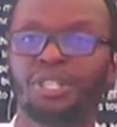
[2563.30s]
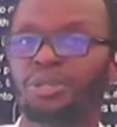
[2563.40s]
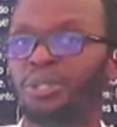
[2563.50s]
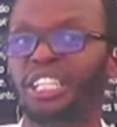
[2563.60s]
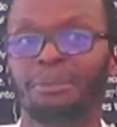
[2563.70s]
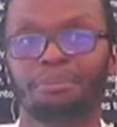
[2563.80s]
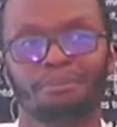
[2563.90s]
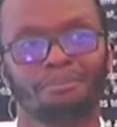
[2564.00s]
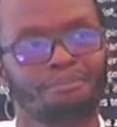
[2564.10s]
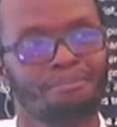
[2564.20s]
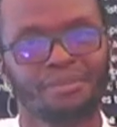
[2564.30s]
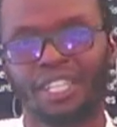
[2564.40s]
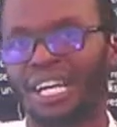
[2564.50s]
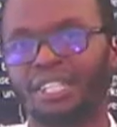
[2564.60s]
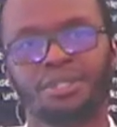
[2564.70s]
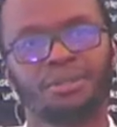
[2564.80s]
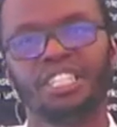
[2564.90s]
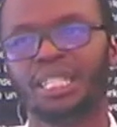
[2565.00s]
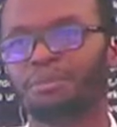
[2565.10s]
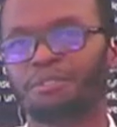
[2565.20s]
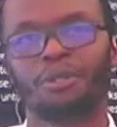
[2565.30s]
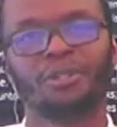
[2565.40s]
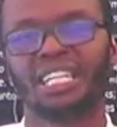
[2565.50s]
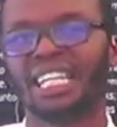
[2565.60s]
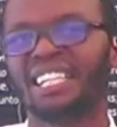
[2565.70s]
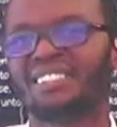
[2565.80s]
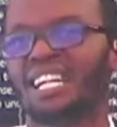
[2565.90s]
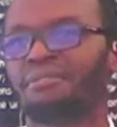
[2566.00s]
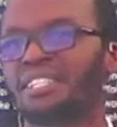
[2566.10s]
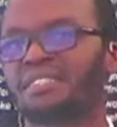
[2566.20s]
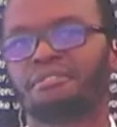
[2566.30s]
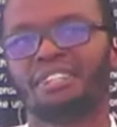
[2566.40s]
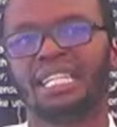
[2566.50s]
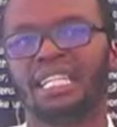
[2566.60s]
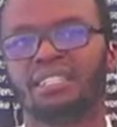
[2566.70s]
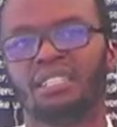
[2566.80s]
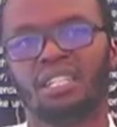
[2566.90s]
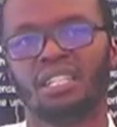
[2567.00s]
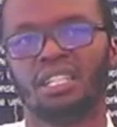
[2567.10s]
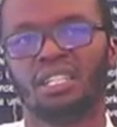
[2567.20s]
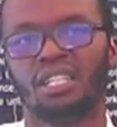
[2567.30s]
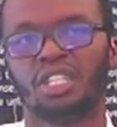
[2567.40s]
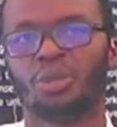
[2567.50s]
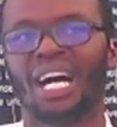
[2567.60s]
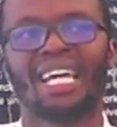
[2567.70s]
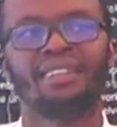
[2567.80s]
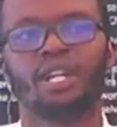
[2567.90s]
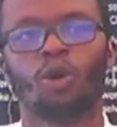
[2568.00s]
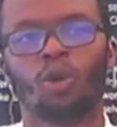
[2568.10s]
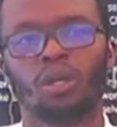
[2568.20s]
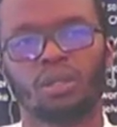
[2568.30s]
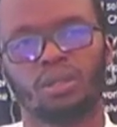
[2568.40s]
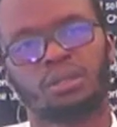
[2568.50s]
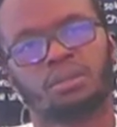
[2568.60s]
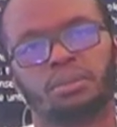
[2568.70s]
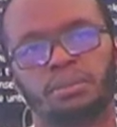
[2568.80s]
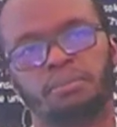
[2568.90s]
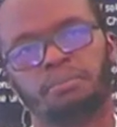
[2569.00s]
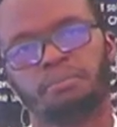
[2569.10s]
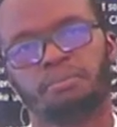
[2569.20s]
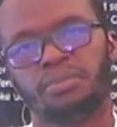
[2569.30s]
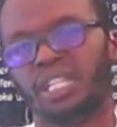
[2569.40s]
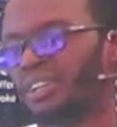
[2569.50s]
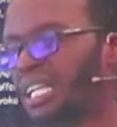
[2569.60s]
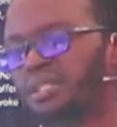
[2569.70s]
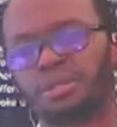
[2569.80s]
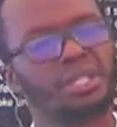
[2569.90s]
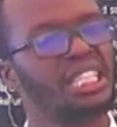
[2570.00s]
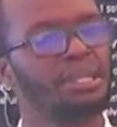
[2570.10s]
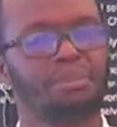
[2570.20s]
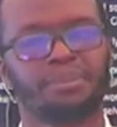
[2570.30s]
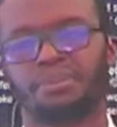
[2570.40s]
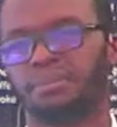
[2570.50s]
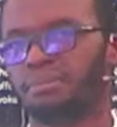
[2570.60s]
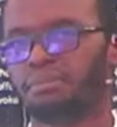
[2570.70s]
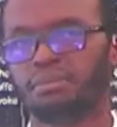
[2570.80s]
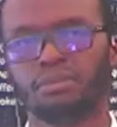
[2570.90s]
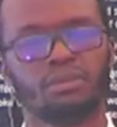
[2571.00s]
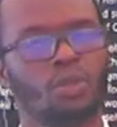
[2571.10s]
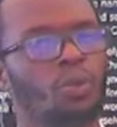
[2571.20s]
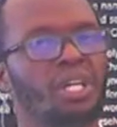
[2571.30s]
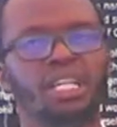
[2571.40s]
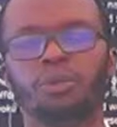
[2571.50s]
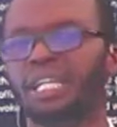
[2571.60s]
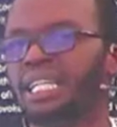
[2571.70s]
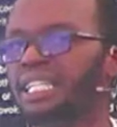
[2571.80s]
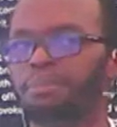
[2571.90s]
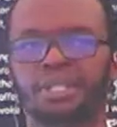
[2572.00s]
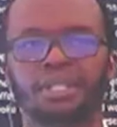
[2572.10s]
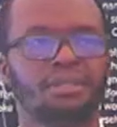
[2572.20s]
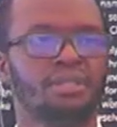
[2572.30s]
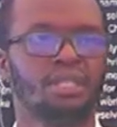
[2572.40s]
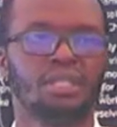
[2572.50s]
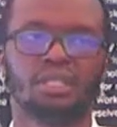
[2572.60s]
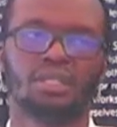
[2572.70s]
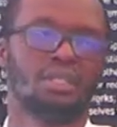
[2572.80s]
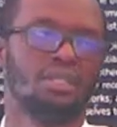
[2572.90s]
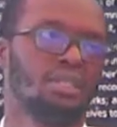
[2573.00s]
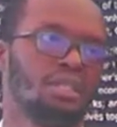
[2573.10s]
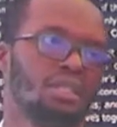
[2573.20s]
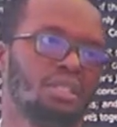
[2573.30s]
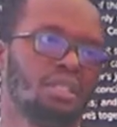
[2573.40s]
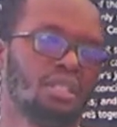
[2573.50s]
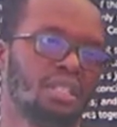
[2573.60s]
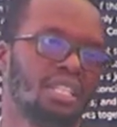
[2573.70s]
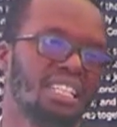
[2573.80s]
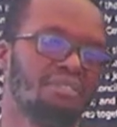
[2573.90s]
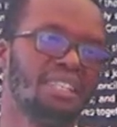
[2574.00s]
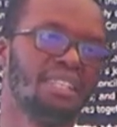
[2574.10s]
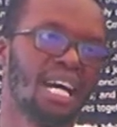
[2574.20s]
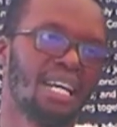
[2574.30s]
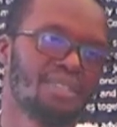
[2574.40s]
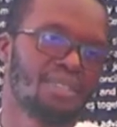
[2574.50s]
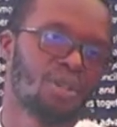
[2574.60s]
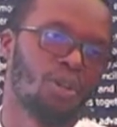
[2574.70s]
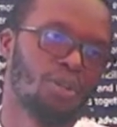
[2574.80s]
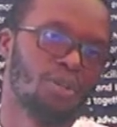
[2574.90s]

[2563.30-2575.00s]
too deep. They run too deep for any surface feeling to hide the hole. They run too deep, way, way deeper than even the earth's core.